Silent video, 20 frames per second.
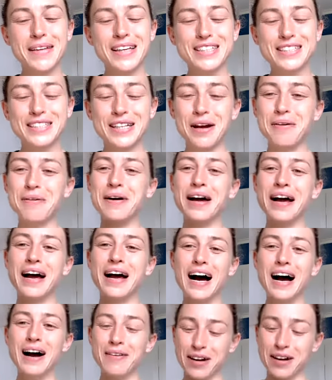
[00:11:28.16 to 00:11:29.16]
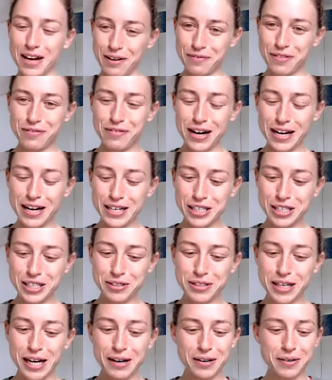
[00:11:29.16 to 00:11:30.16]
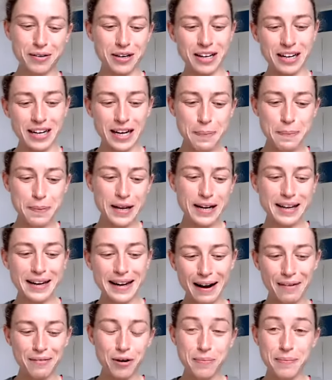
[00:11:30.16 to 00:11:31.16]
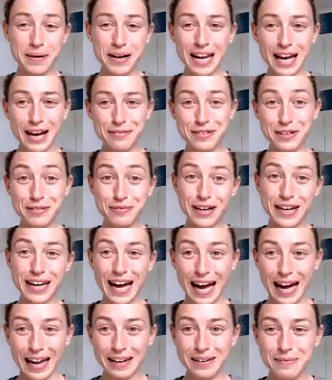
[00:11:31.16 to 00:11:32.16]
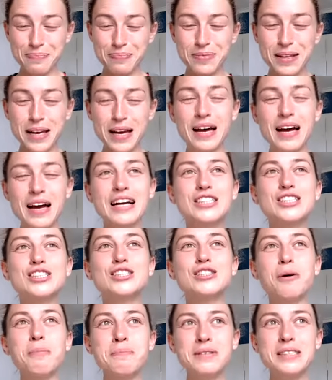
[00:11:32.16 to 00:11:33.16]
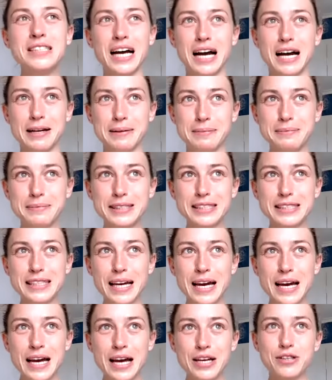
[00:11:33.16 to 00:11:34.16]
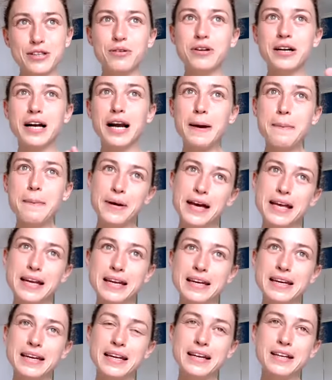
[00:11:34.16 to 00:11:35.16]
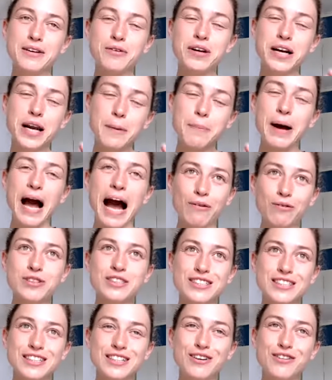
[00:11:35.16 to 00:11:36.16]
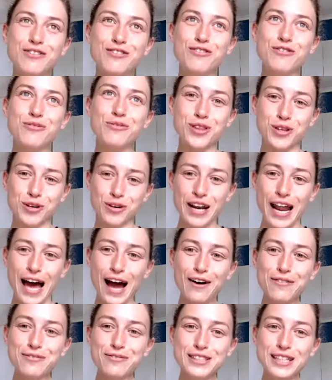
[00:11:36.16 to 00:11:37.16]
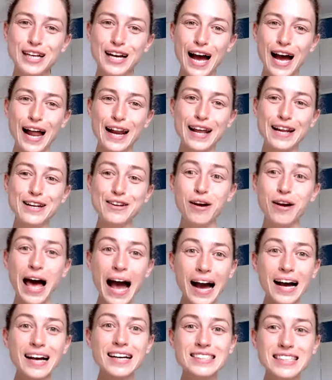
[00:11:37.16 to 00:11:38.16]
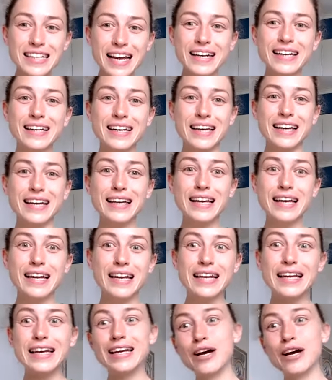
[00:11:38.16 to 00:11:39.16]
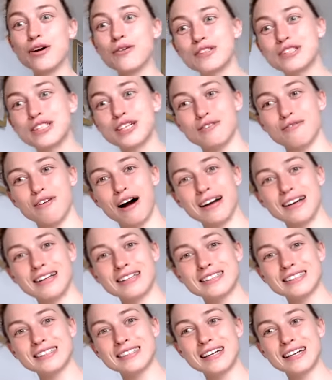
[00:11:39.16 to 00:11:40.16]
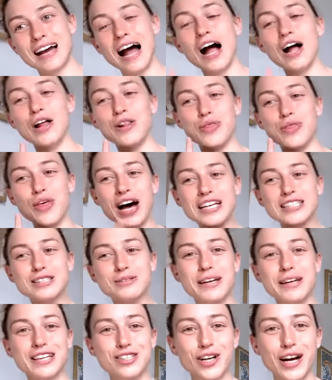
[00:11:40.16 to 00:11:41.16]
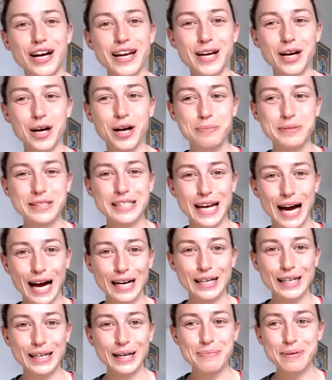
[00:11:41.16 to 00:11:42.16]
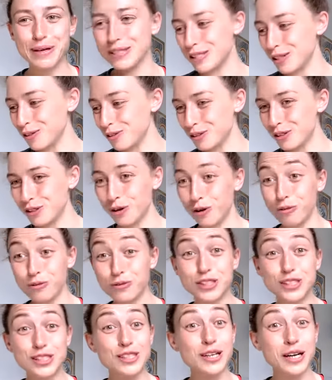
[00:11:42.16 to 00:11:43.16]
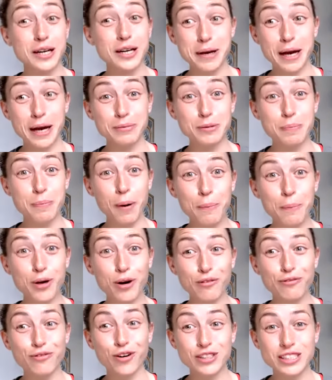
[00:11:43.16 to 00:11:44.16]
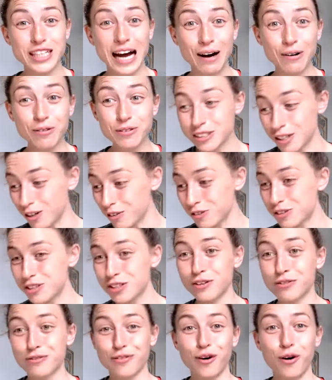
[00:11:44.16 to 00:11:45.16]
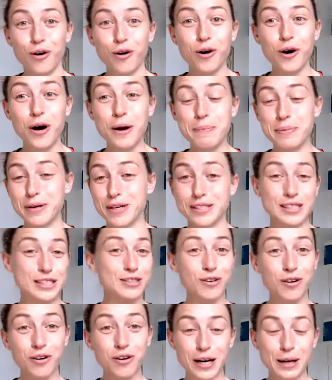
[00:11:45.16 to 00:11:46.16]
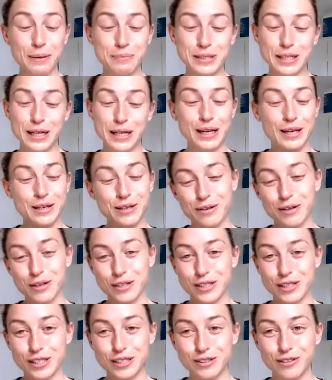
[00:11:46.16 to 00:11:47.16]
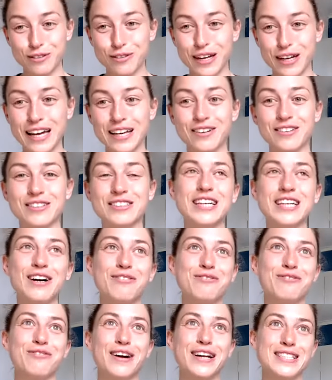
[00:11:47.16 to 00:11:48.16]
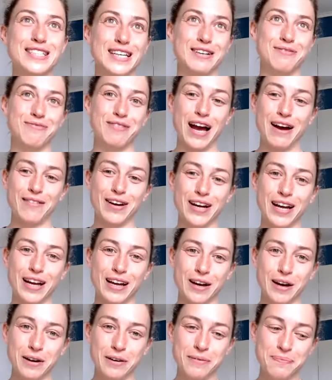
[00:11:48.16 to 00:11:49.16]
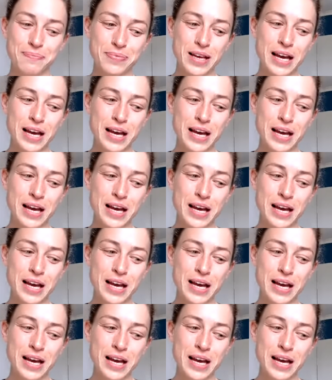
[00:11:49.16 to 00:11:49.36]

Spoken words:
So I'm going to have the right shoe down, I'm going to clip in and out on my left if I can. Sometimes you'll clip in, you'll clip out with your left, and then you'll accidentally lean over to the right. And that's where the trainer comes in handy, because you'll suddenly be able to pop your foot out onto the floor because it's not clipped in, and you can just sort of get yourself ready and raring again.